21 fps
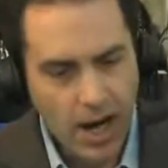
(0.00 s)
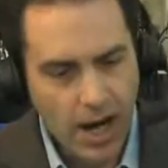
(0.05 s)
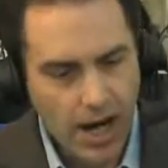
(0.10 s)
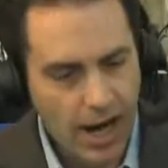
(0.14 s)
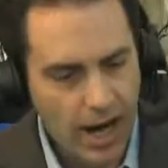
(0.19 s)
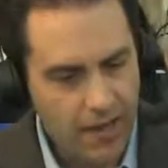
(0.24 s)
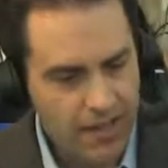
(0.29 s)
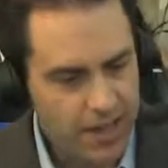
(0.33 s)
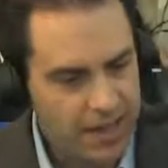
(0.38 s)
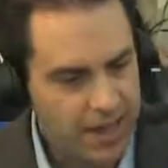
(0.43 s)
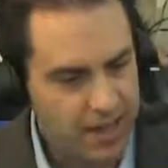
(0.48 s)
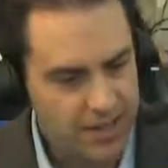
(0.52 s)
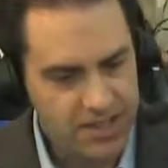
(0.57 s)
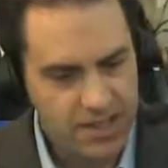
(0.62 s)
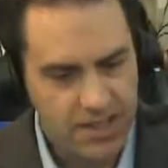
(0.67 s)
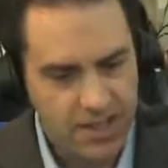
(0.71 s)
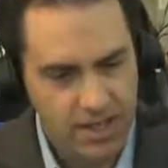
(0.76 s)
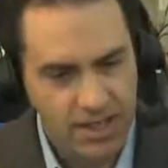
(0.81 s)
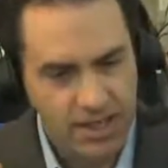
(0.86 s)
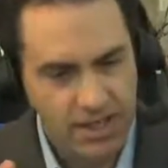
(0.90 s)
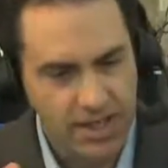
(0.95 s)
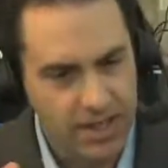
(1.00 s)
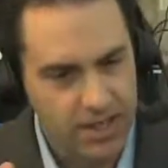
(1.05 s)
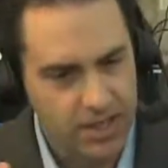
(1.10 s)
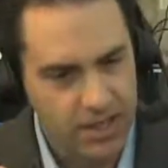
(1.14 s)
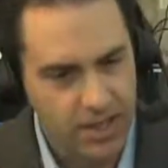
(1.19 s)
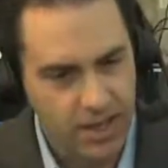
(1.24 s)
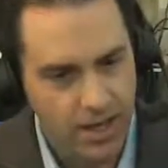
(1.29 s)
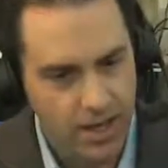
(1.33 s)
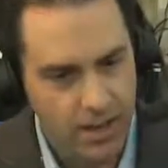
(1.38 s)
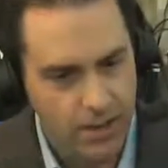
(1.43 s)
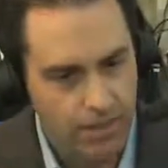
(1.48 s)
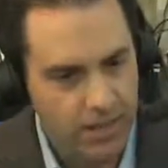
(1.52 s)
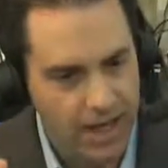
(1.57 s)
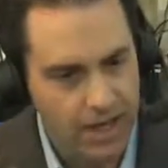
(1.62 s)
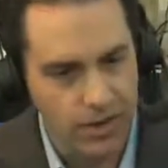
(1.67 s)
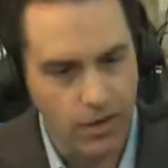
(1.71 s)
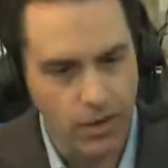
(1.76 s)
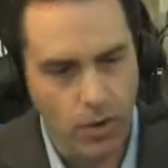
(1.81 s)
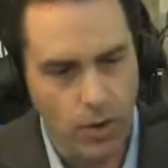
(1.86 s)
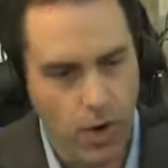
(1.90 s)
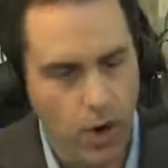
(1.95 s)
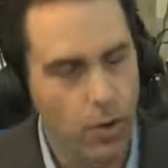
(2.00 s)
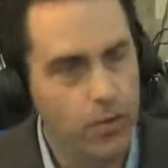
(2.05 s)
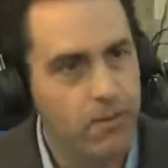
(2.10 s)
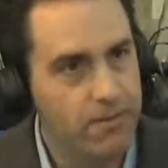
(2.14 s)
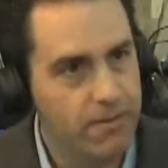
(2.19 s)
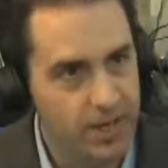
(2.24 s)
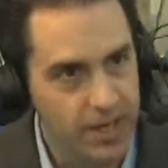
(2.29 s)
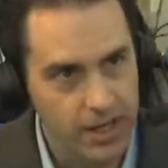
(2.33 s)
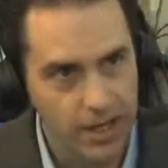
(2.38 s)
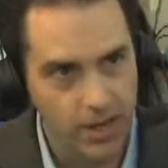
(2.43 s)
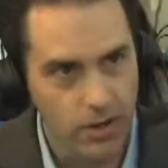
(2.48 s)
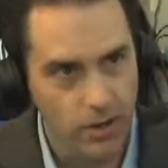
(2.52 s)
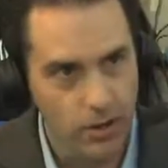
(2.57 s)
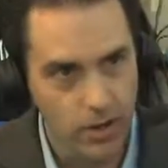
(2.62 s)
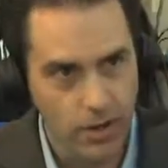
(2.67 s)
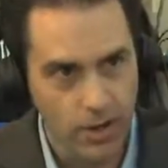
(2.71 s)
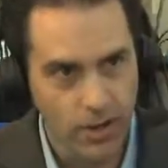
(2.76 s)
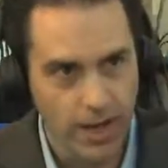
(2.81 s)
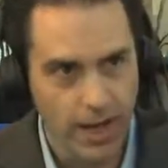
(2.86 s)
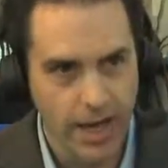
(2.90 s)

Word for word: Uh, the kids get to make their own vehicle.